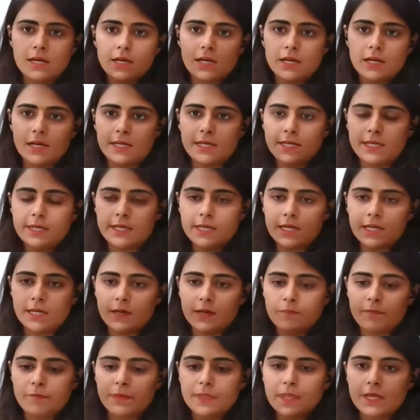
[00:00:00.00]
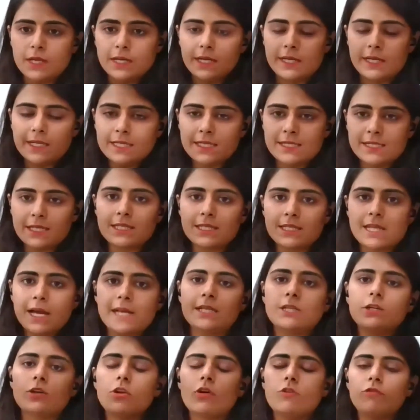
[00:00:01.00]
and it is a
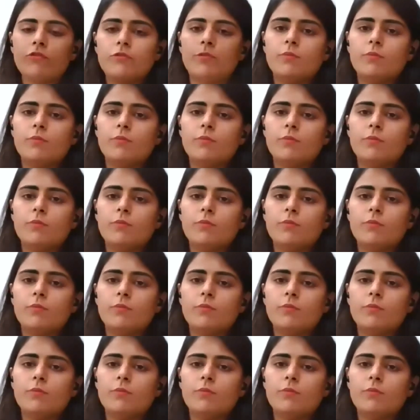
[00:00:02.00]
title of